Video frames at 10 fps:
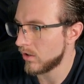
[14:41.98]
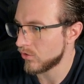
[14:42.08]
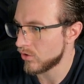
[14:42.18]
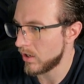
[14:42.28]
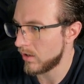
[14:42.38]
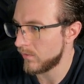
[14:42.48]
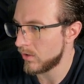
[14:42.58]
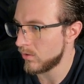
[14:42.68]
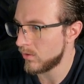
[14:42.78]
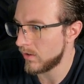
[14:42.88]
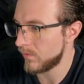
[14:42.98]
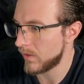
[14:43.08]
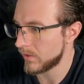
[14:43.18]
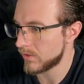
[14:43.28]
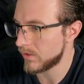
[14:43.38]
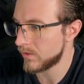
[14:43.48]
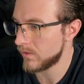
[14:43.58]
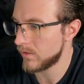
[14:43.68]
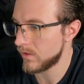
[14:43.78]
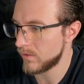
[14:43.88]
on TradingView if that's
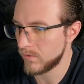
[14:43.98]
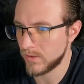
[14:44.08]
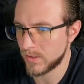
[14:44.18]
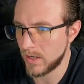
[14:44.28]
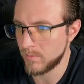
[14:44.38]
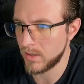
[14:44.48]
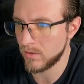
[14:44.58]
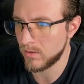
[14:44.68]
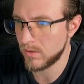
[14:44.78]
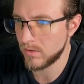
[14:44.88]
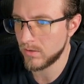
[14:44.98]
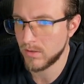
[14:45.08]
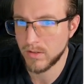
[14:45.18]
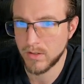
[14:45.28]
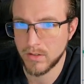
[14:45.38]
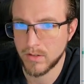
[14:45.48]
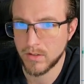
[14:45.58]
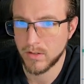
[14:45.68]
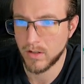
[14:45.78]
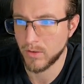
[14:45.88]
the same deal.
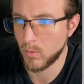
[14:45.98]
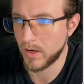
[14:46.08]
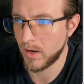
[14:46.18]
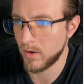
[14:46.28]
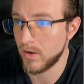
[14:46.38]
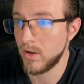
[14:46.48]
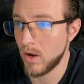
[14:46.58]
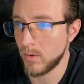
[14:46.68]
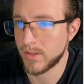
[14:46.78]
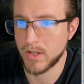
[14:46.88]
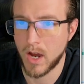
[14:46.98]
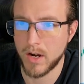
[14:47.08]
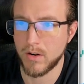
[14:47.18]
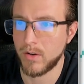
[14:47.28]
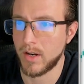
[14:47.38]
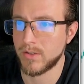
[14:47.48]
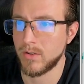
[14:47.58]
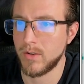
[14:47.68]
On the 1 hour? No, it's not. Okay,